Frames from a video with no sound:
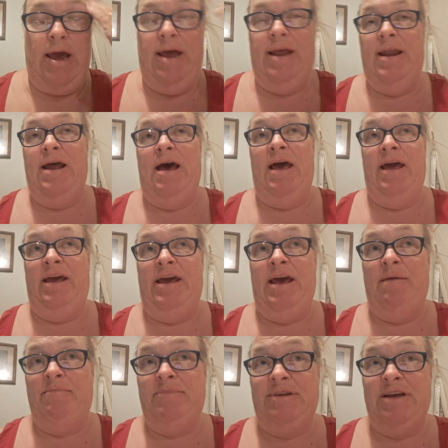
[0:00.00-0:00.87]
And I
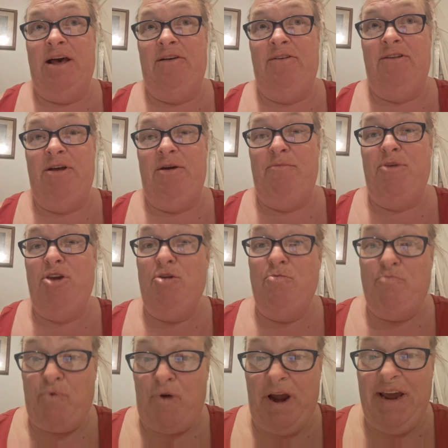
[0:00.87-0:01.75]
kept telling them,
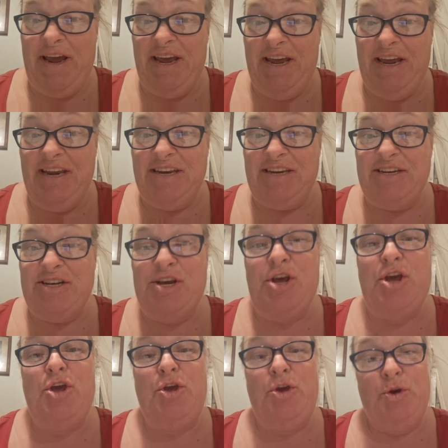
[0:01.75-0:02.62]
you break it,
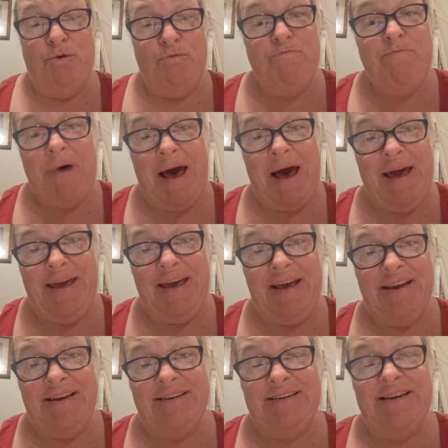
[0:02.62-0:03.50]
you buy
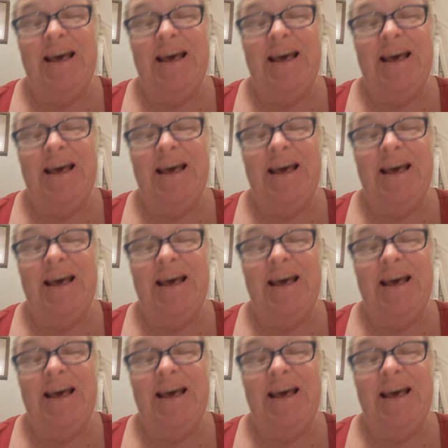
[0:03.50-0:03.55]
it.